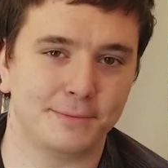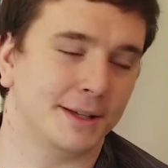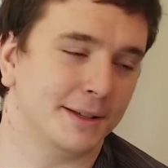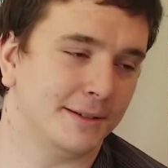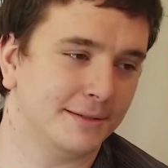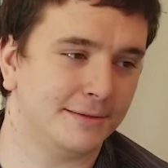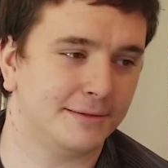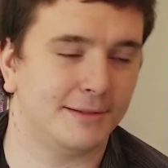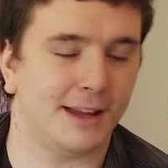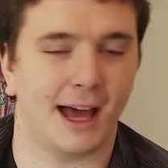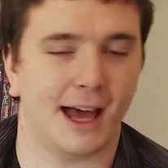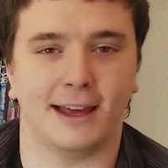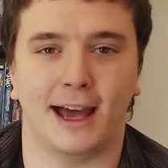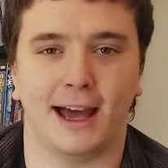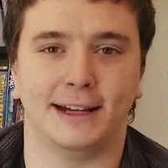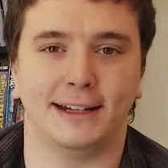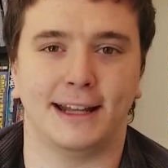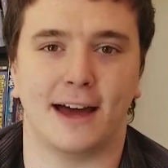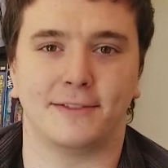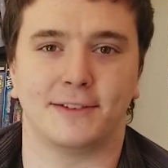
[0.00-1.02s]
but
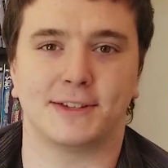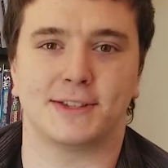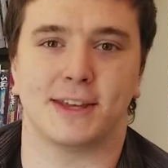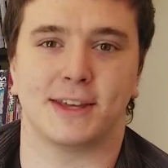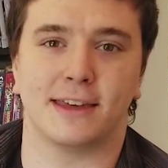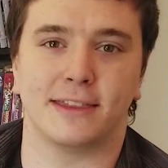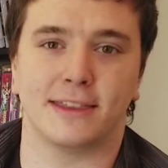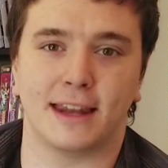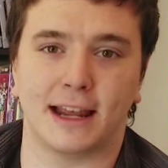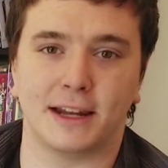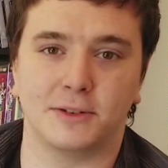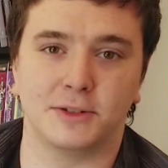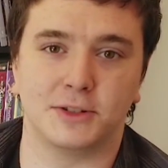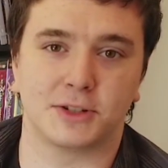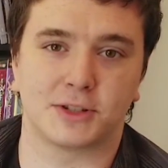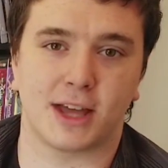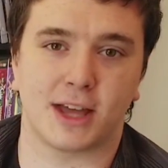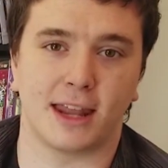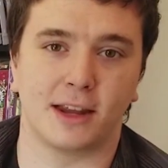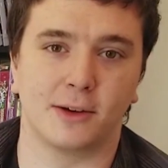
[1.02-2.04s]
I'd have to say that I
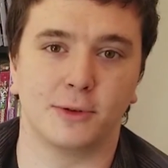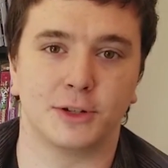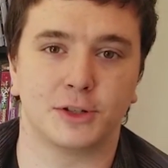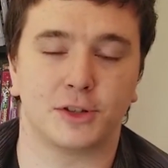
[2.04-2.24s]
just kind of